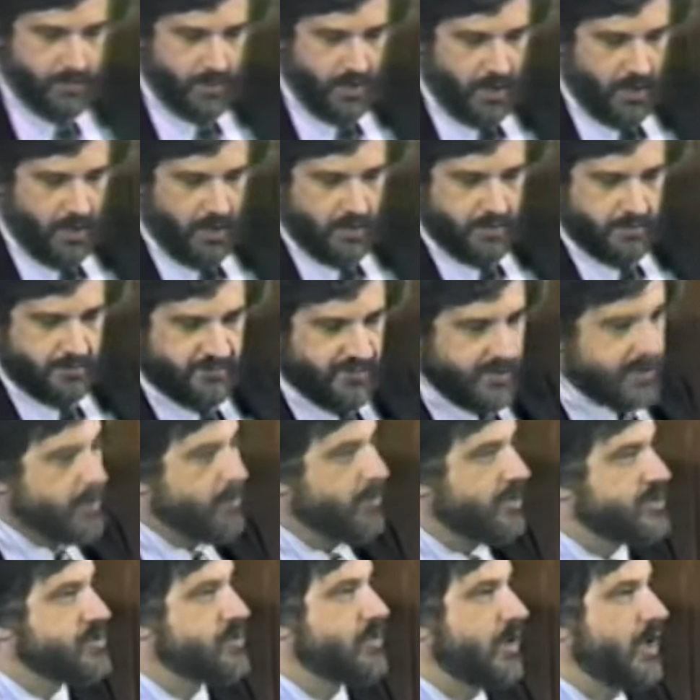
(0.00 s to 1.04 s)
uh,
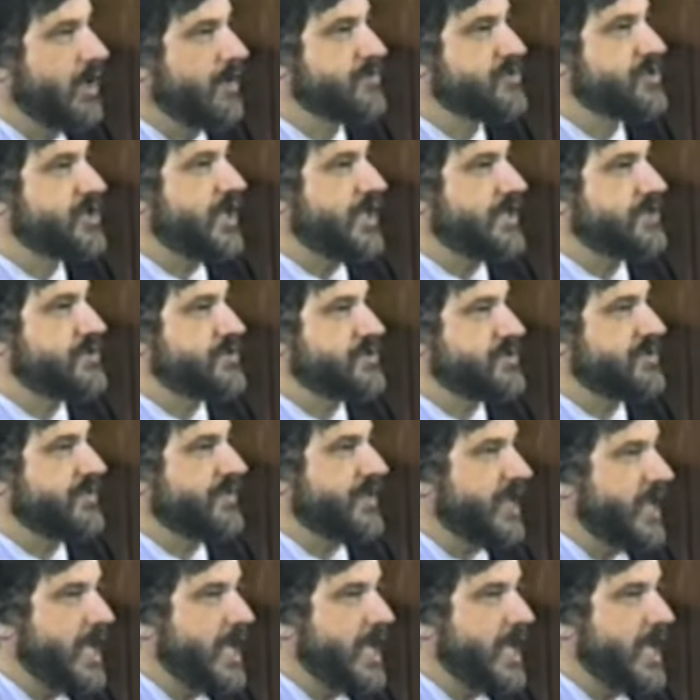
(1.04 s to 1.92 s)
victimless crimes cases in the